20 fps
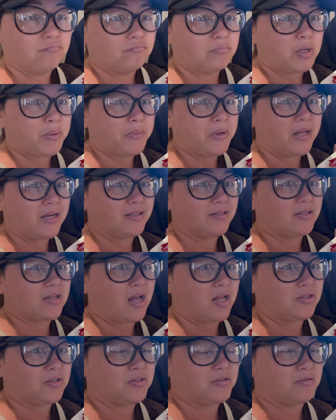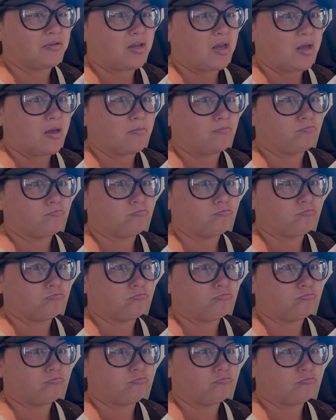I'm kind of sad still though.
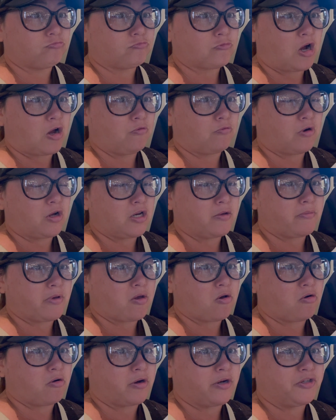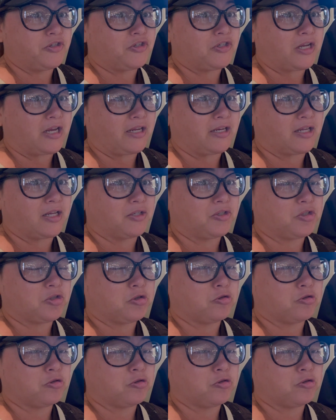I wanted an orange Danish.